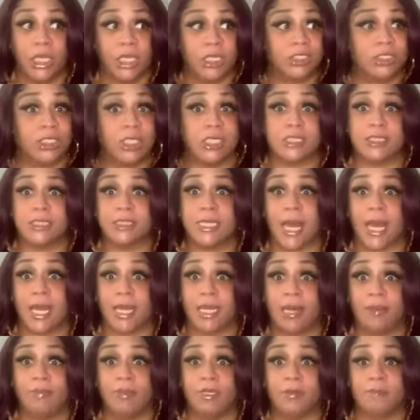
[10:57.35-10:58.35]
She is not
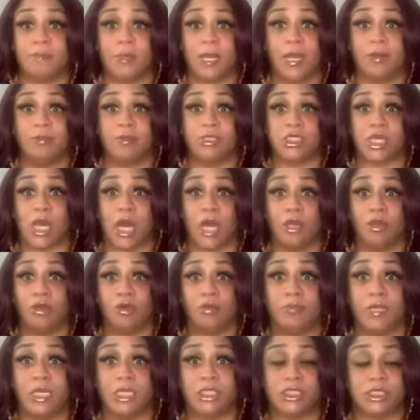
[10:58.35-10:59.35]
coming to play with y'all
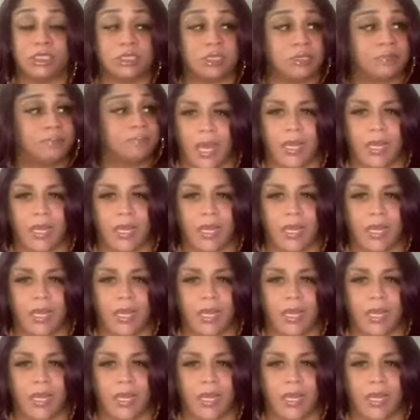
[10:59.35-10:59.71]
little bitches.